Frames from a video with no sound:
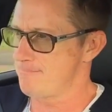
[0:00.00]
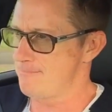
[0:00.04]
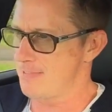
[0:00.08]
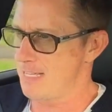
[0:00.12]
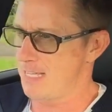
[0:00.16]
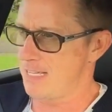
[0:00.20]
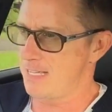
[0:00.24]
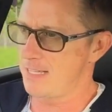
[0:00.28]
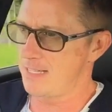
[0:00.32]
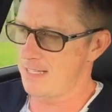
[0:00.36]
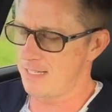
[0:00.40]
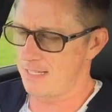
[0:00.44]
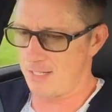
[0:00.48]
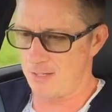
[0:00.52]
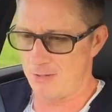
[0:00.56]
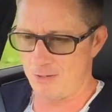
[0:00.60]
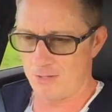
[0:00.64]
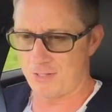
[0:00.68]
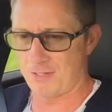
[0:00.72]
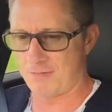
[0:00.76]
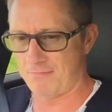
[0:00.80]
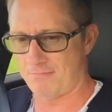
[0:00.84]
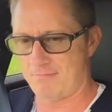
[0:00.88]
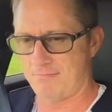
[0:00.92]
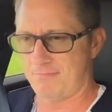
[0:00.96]
Here you
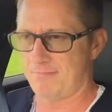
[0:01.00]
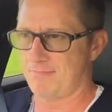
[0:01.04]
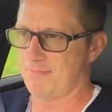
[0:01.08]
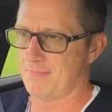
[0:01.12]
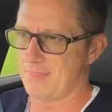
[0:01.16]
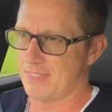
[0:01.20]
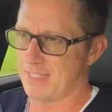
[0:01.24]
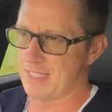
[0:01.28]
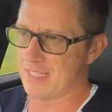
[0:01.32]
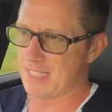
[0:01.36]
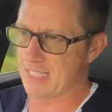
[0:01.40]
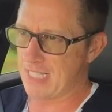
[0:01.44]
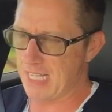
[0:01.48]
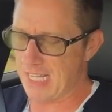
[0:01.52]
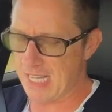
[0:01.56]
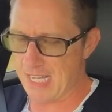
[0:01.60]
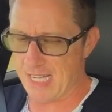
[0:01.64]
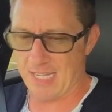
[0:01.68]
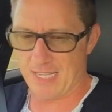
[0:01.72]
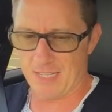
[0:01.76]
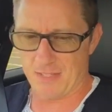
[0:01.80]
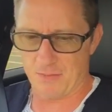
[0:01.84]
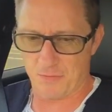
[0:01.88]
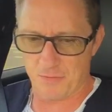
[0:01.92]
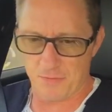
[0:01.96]
can
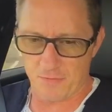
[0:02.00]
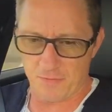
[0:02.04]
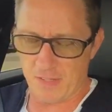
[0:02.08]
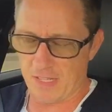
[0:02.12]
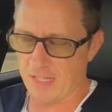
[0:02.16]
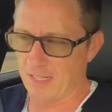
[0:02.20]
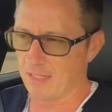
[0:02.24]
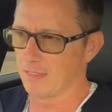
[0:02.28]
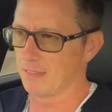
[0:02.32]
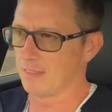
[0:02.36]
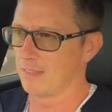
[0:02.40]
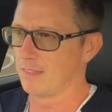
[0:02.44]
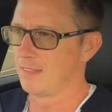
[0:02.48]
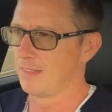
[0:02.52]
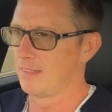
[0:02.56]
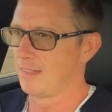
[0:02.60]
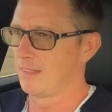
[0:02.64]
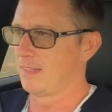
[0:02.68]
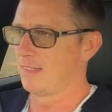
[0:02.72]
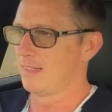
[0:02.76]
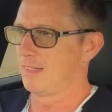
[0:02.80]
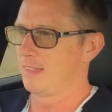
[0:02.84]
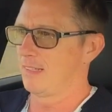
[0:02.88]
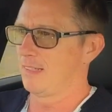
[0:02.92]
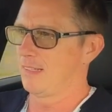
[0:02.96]
see and feel
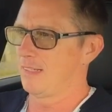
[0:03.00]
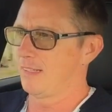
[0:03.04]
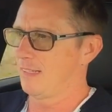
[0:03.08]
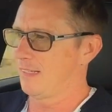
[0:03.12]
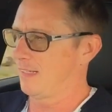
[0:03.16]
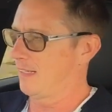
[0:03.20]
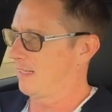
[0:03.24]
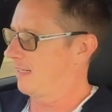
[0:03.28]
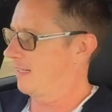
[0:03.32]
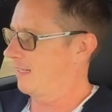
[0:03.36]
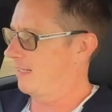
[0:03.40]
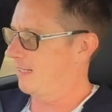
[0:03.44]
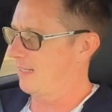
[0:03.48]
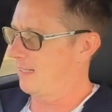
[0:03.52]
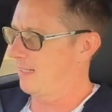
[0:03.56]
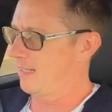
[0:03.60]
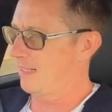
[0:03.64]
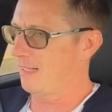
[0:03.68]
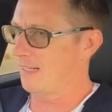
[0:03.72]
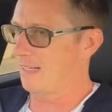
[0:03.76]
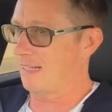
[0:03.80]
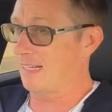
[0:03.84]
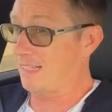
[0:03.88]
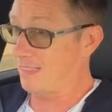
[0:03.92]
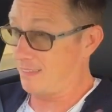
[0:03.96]

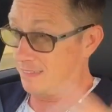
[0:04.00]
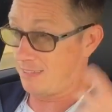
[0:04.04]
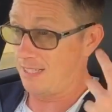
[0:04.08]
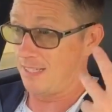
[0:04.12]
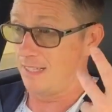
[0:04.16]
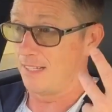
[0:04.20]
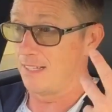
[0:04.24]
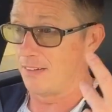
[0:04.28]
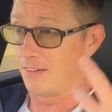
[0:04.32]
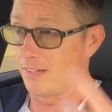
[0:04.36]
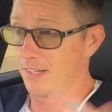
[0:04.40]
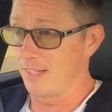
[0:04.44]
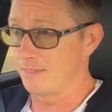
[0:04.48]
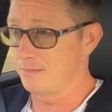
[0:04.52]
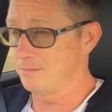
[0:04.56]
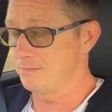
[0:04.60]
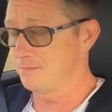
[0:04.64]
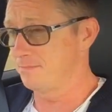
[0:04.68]
and hear it.